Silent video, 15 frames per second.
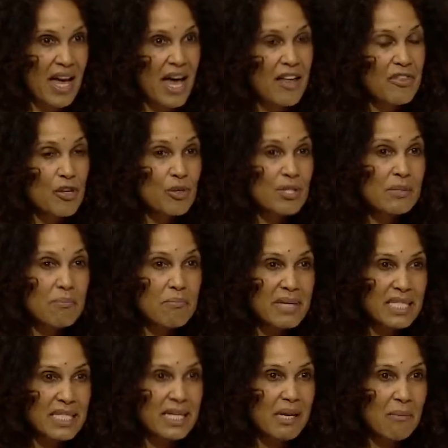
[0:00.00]
And those
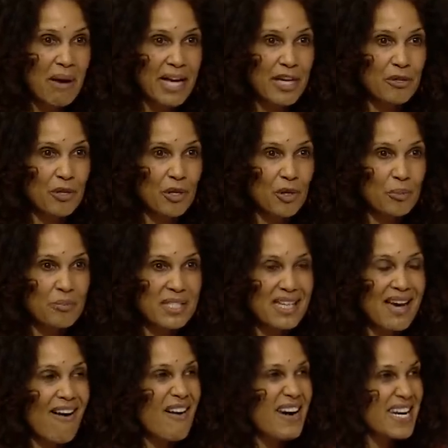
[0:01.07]
missing microbes
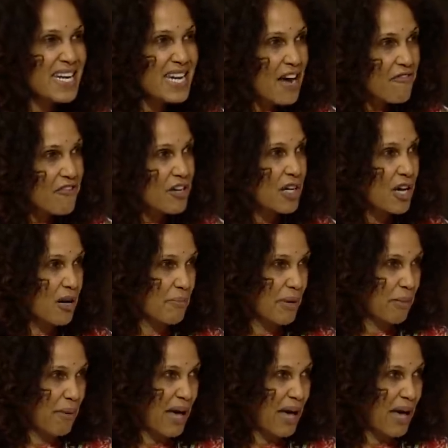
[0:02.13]
are never coming